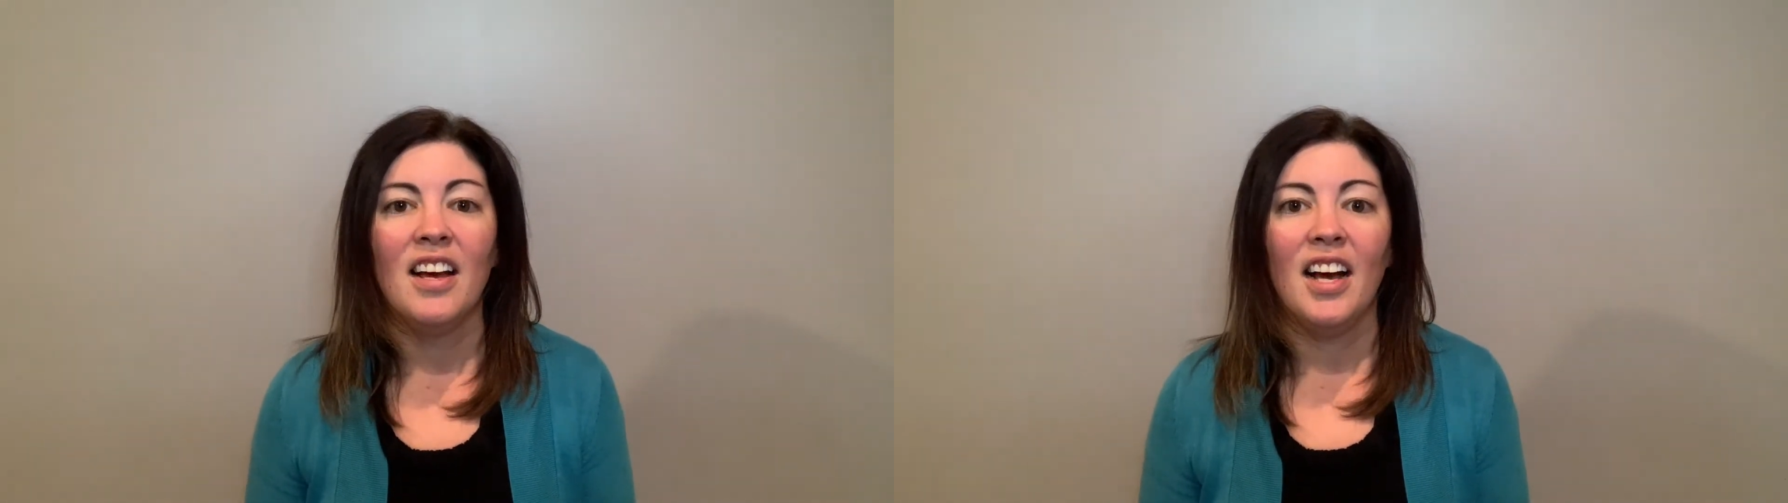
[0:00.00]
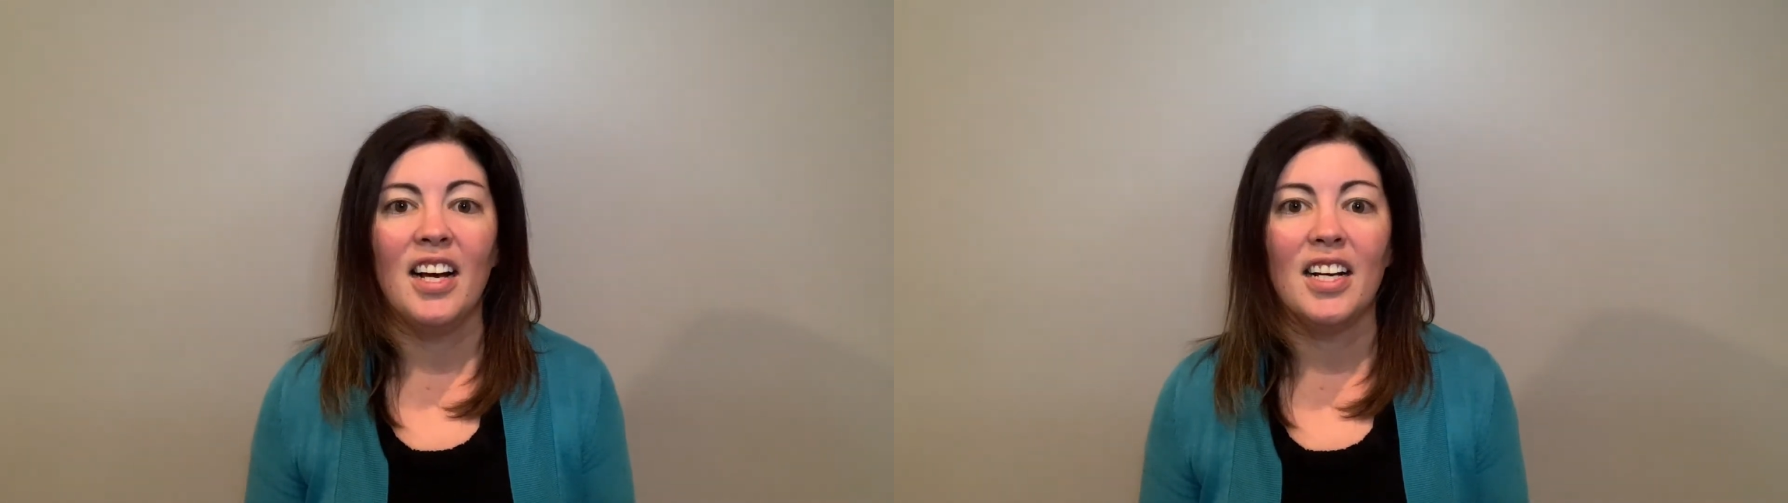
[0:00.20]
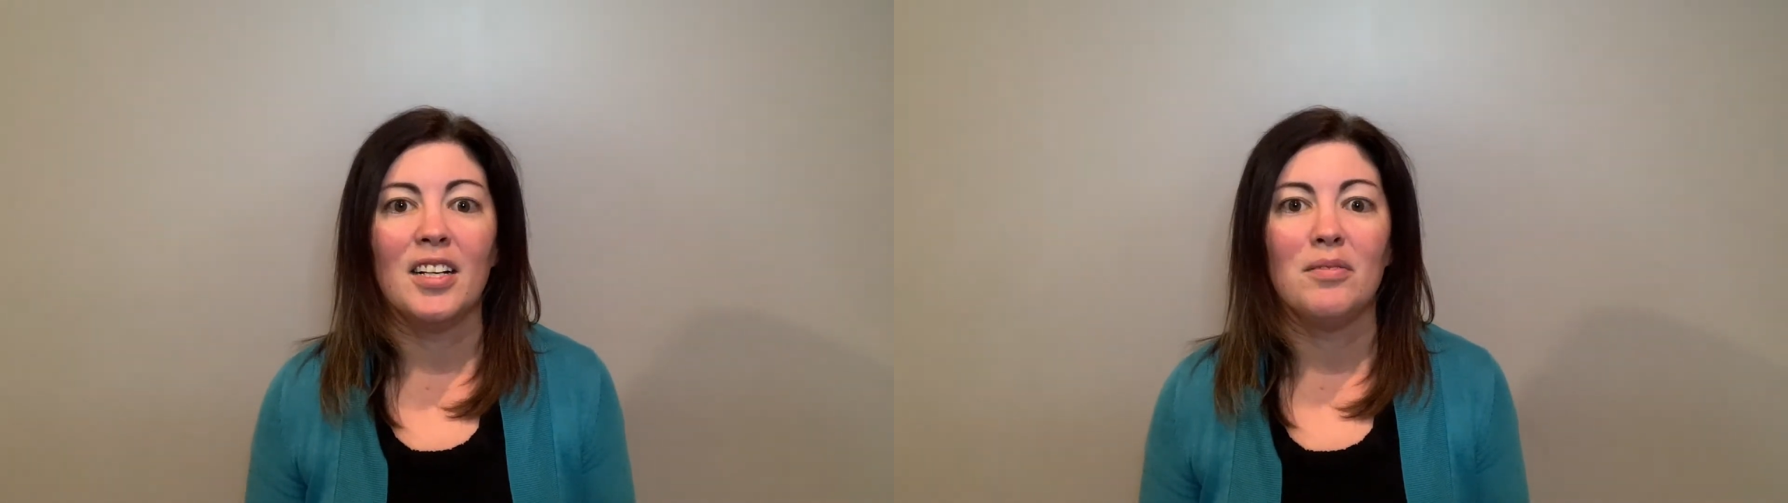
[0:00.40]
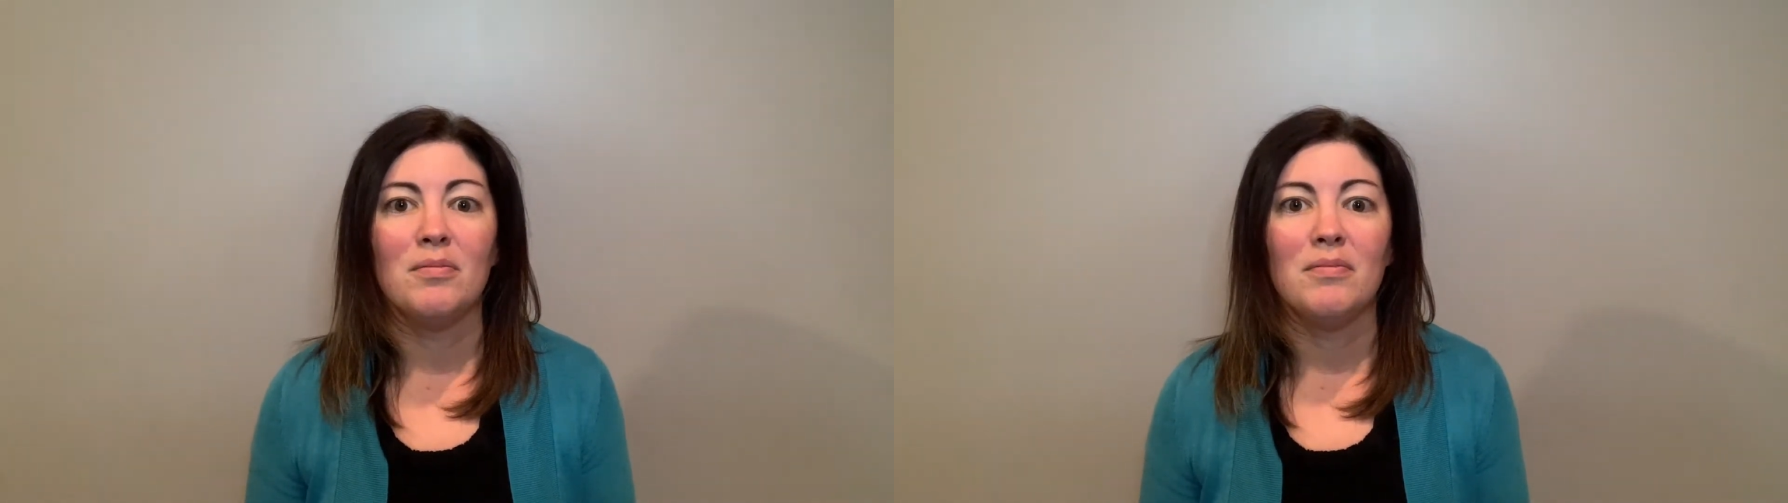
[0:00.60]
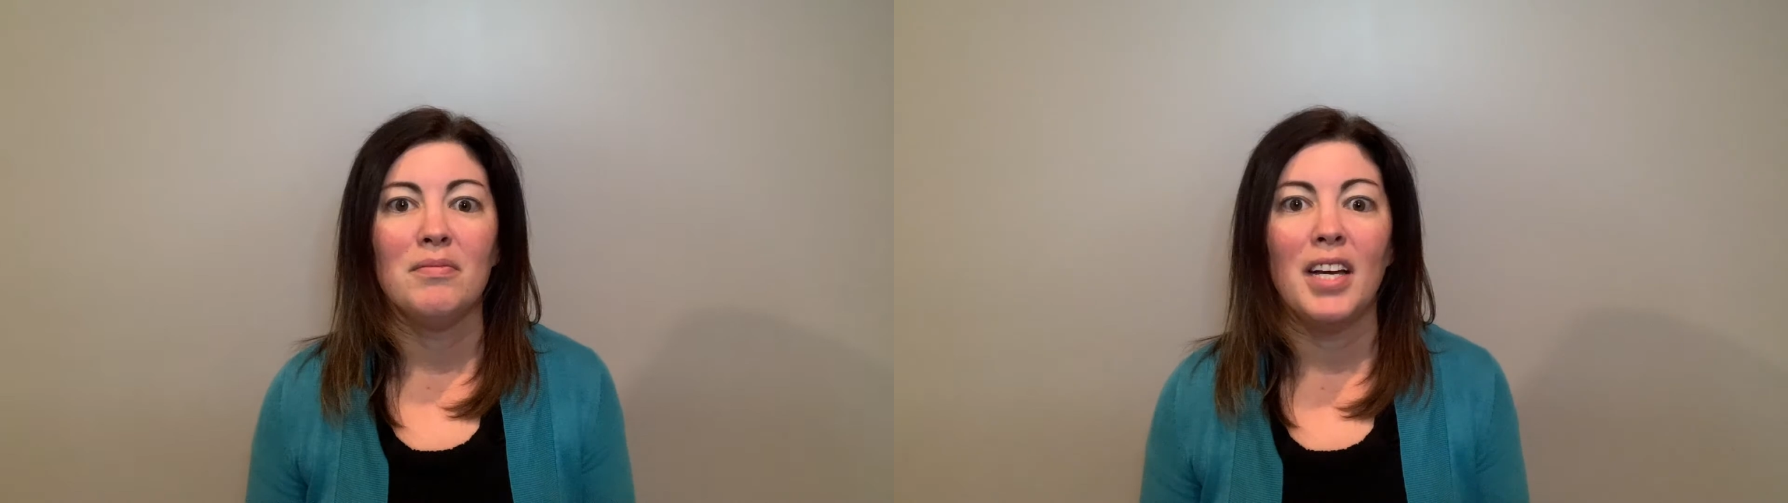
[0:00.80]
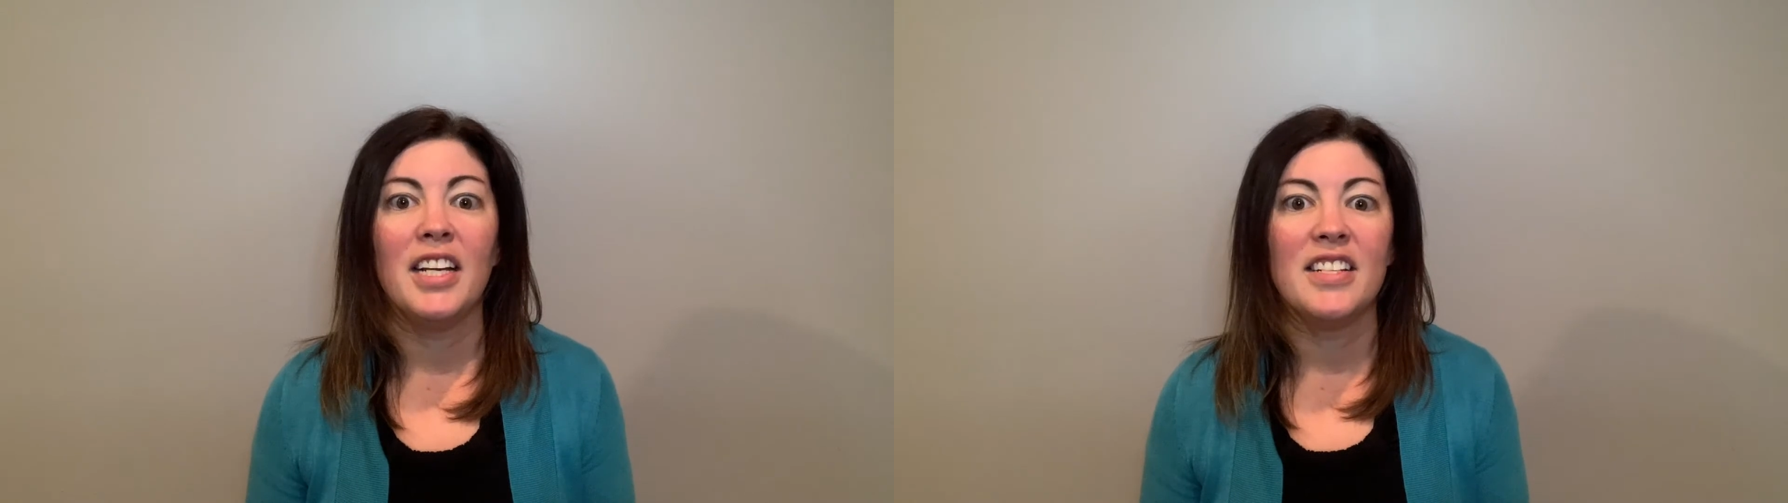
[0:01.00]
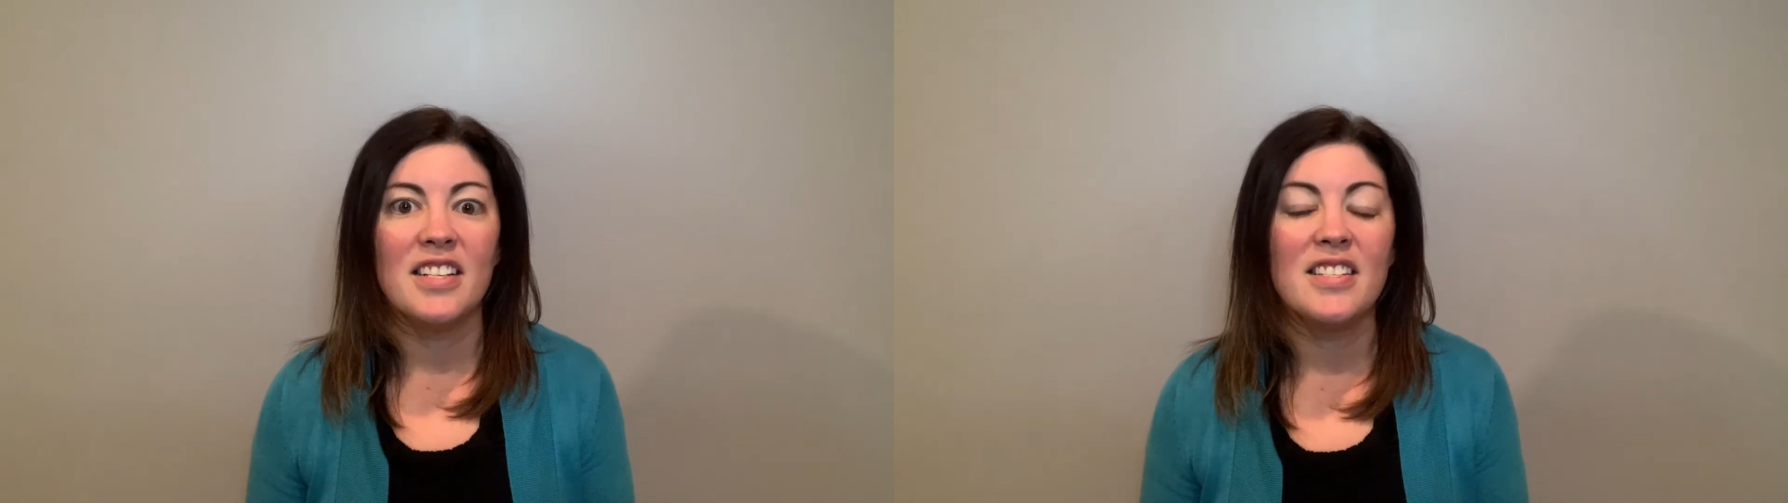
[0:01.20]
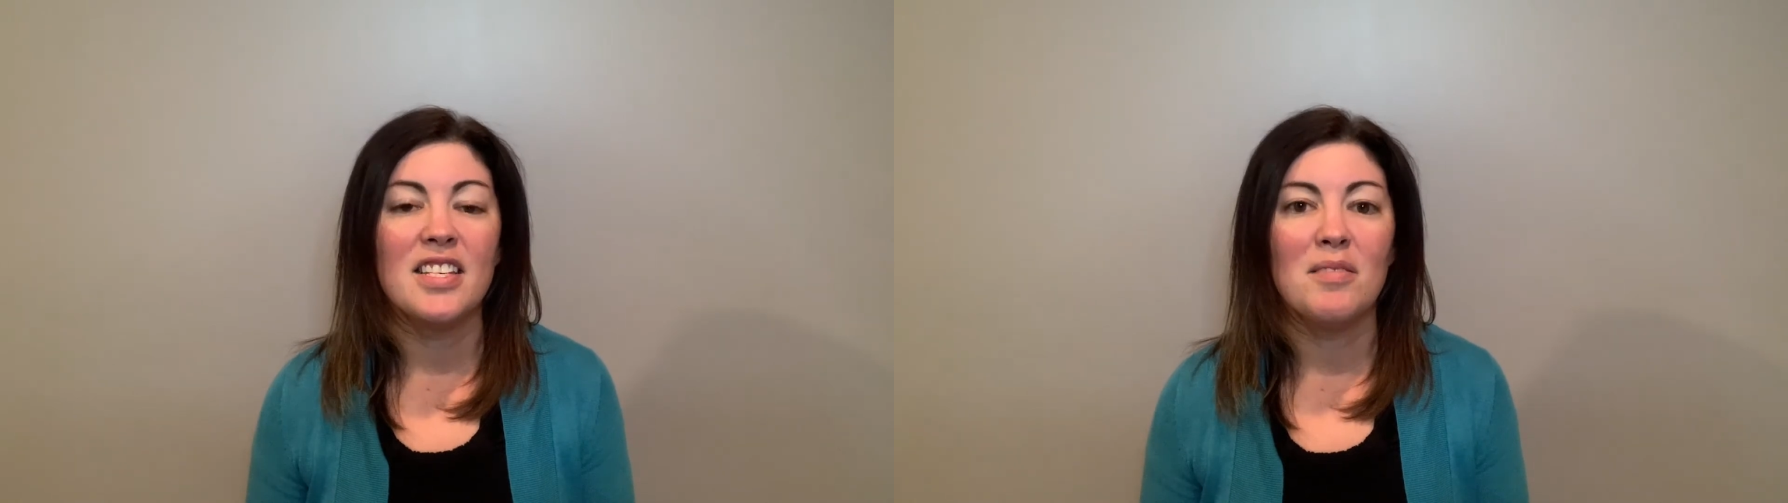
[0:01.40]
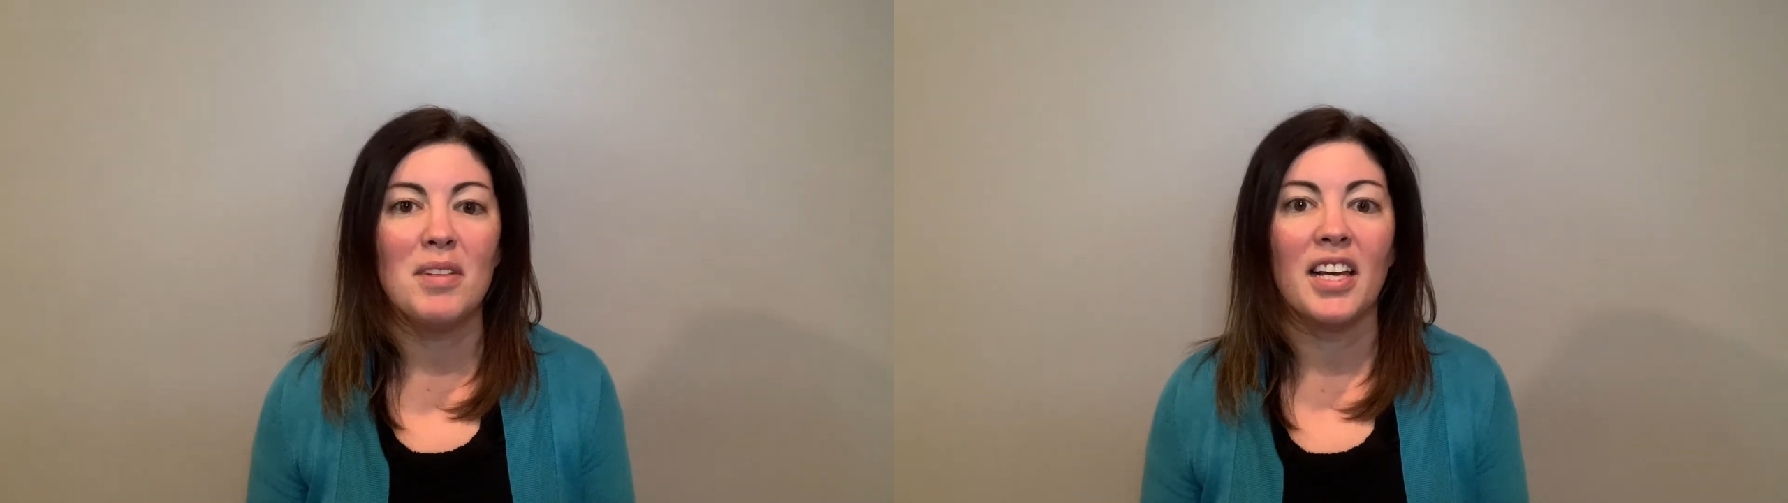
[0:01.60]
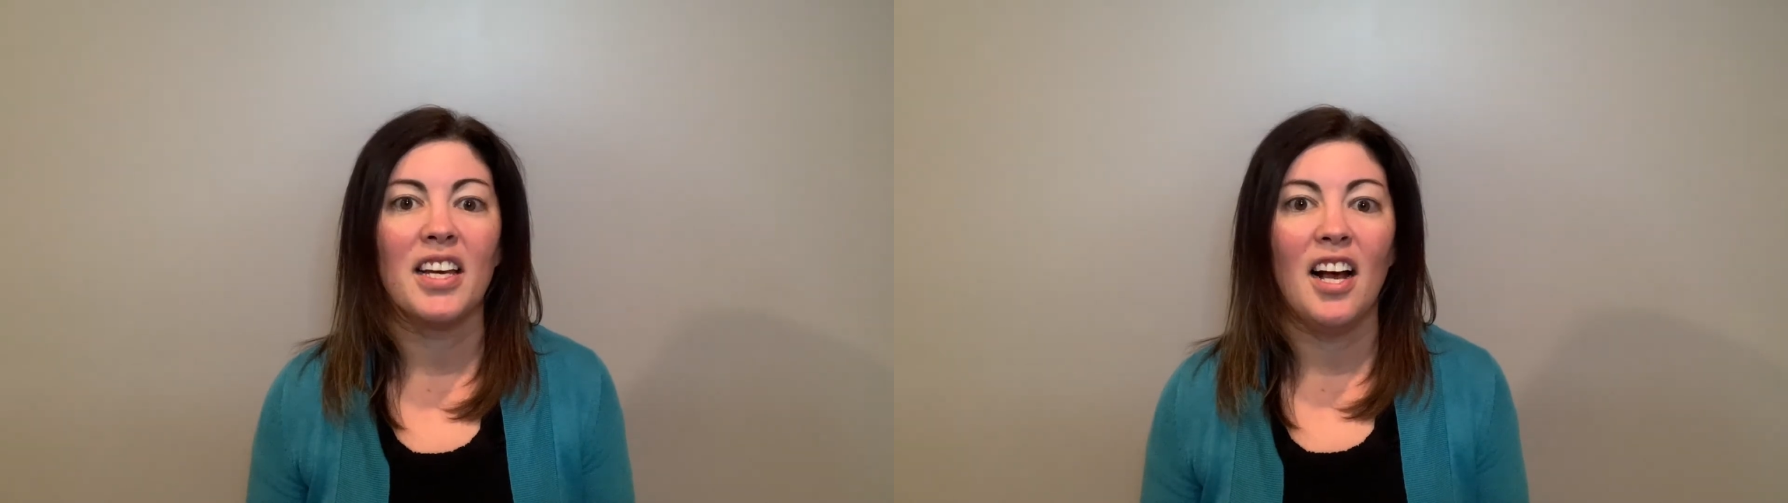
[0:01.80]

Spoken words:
and it did seem like